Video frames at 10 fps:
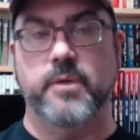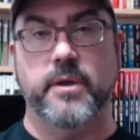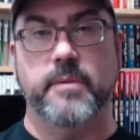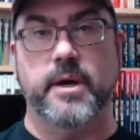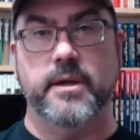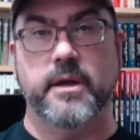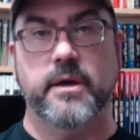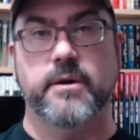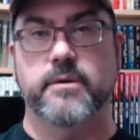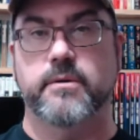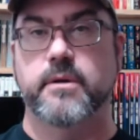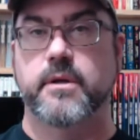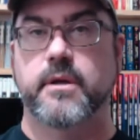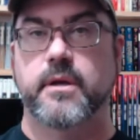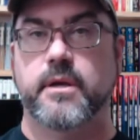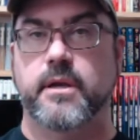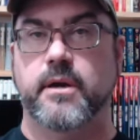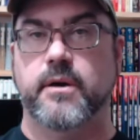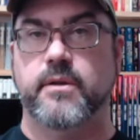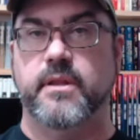with Pokemon Go,
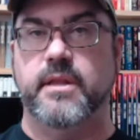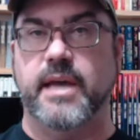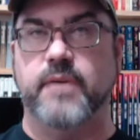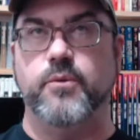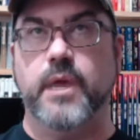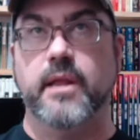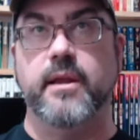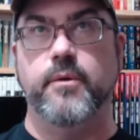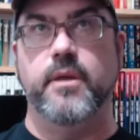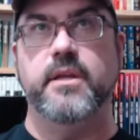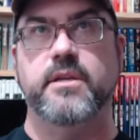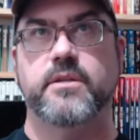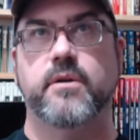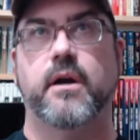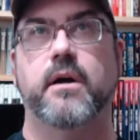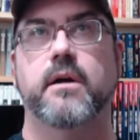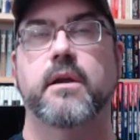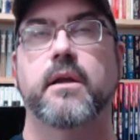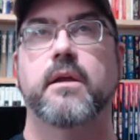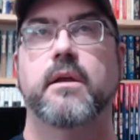that really
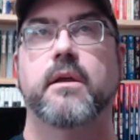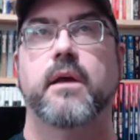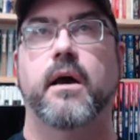strong,